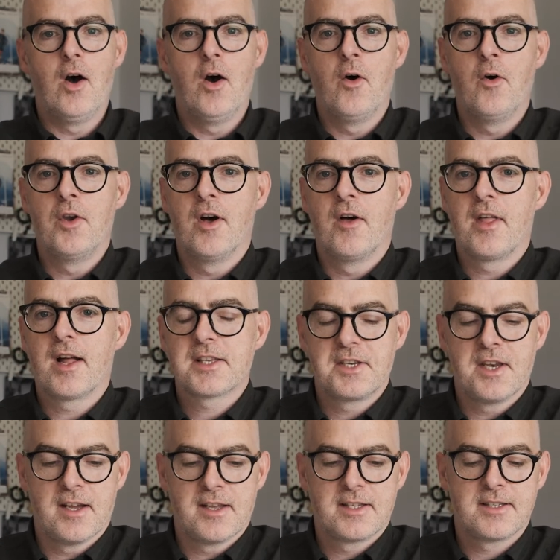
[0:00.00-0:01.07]
Oh no, that's
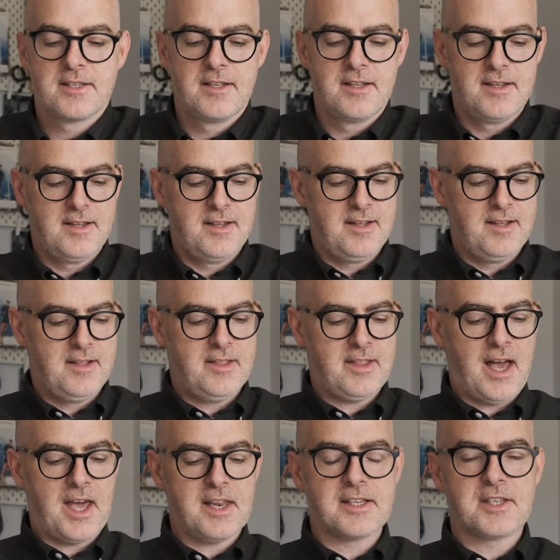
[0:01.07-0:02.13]
nice.
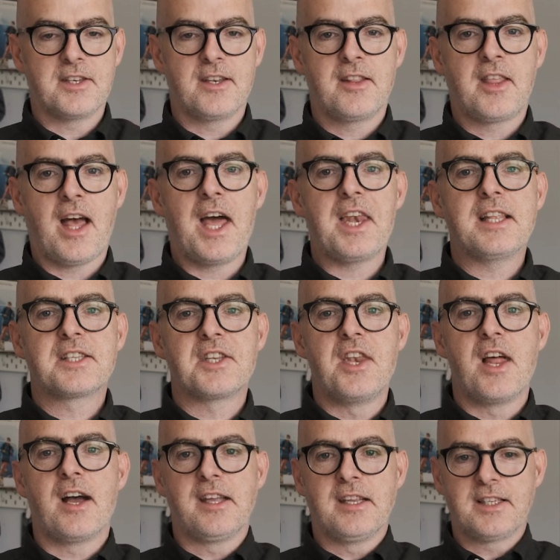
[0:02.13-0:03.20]
That is
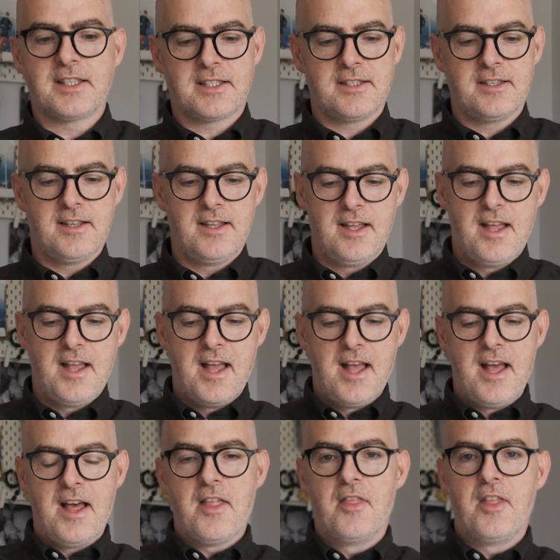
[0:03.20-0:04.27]
nice.
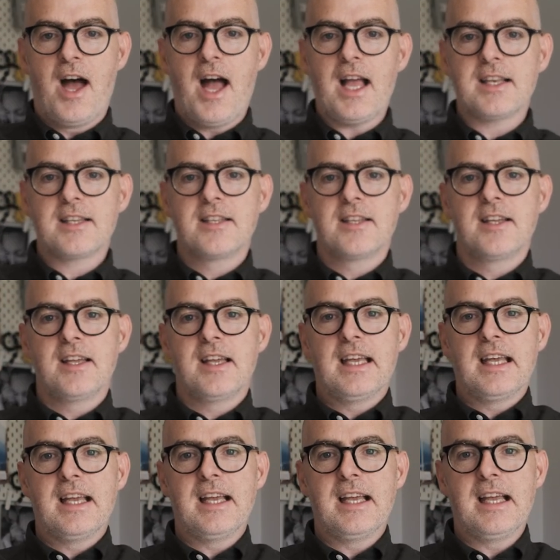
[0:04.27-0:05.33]
That
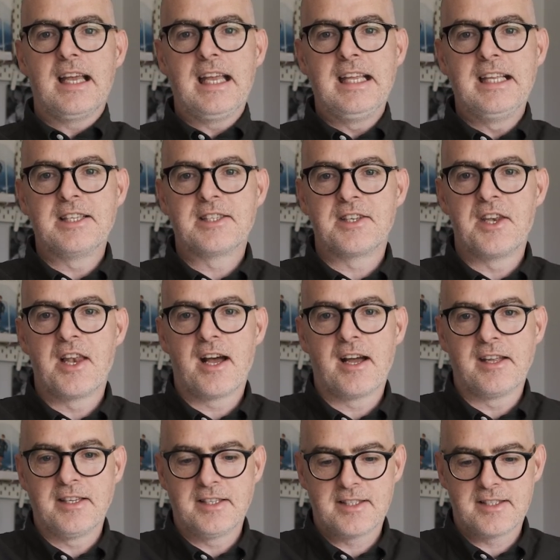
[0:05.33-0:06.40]
is
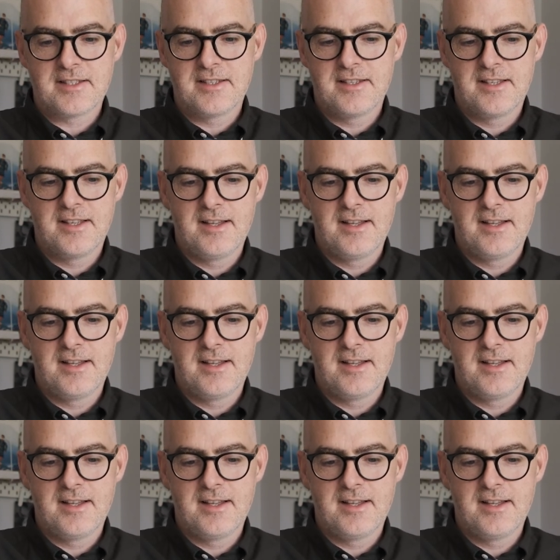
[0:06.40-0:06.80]
nice.